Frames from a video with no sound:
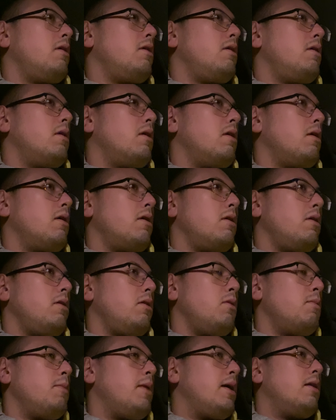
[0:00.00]
like
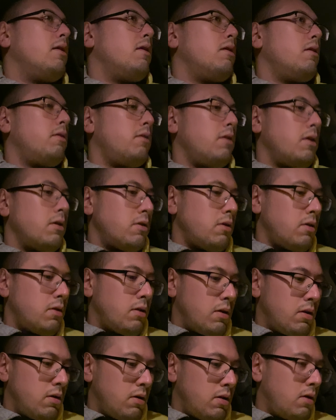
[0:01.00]
you made the decision,
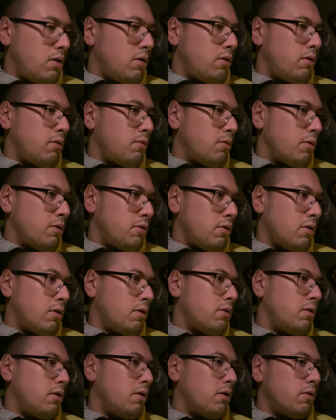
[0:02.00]
and here's the
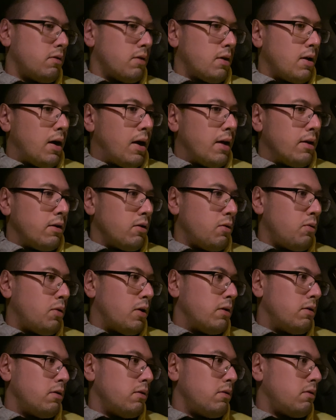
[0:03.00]
results, and here's the
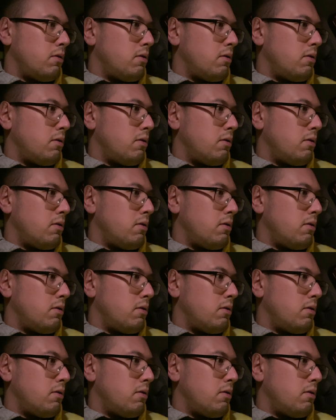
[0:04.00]
consequences.